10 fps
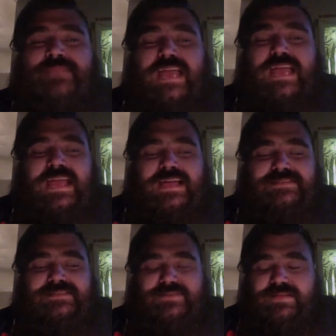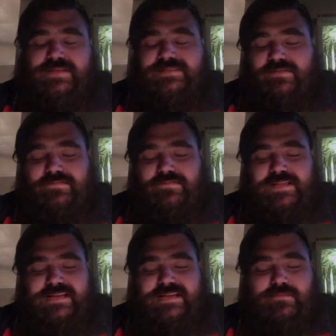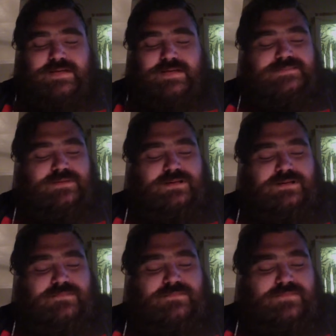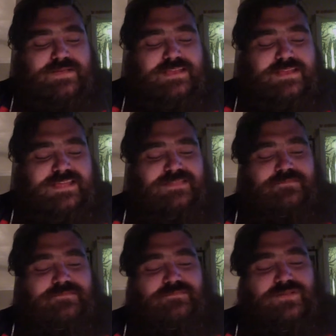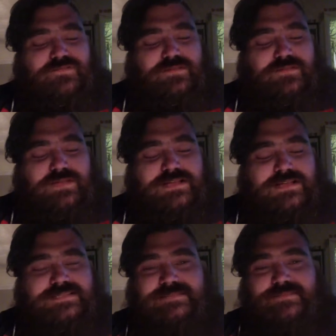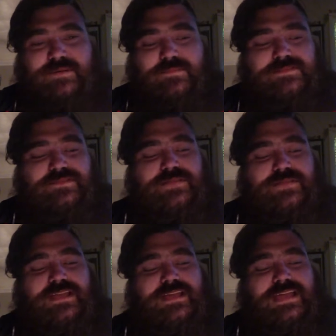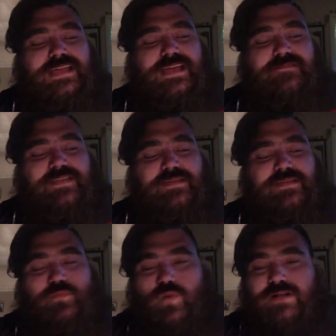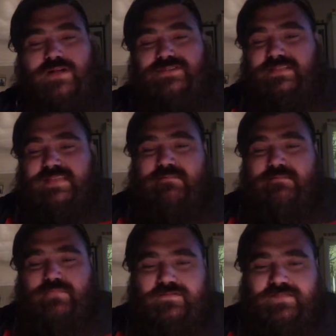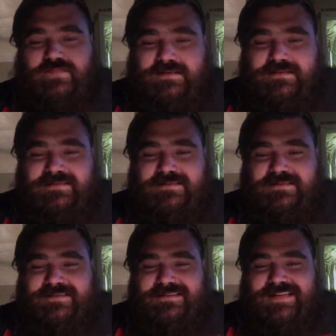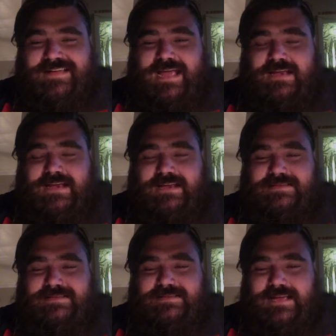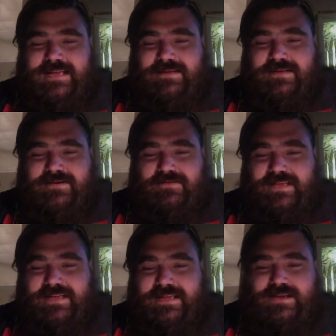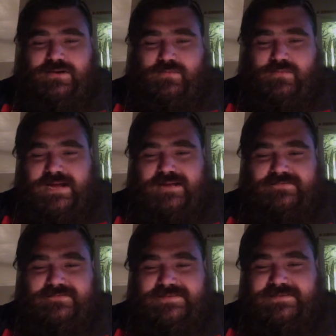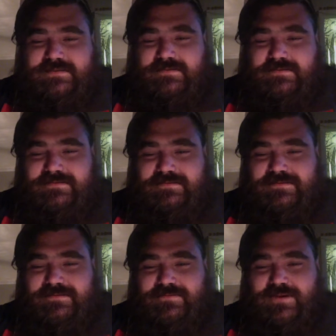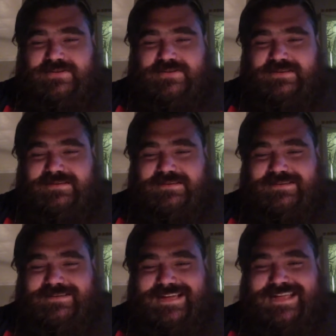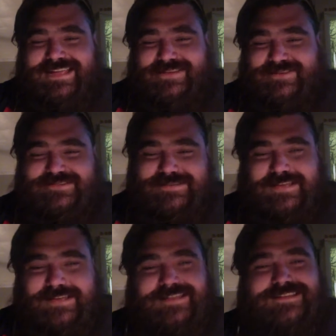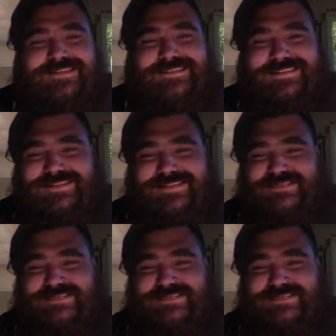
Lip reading: And so he's all freaked out by his mom. But in the movie, because that's public domain, I have him watching that movie, and he's like all like getting aroused watching I Eat Your Skin because his